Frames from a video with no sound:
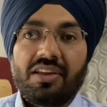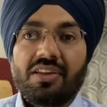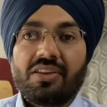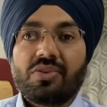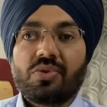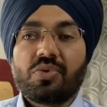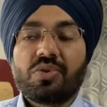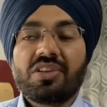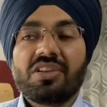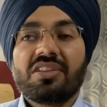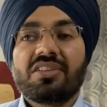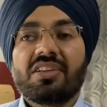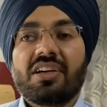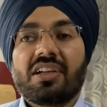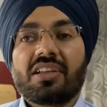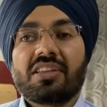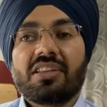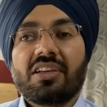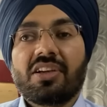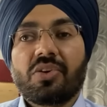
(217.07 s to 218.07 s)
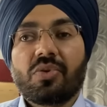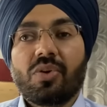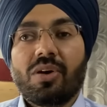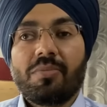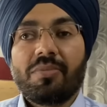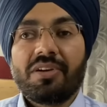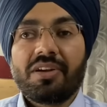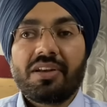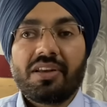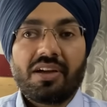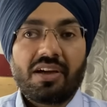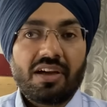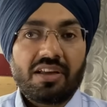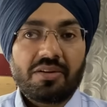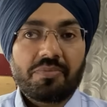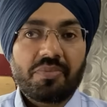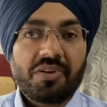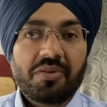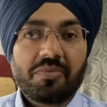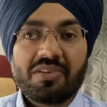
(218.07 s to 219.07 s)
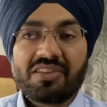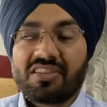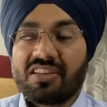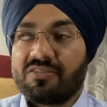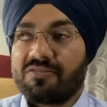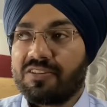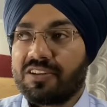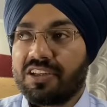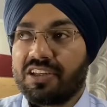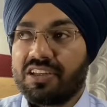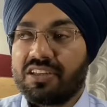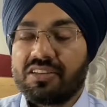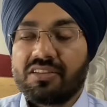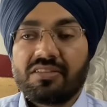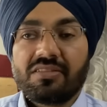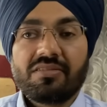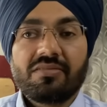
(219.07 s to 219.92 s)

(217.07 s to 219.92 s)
So these are the requirements. I repeat myself again.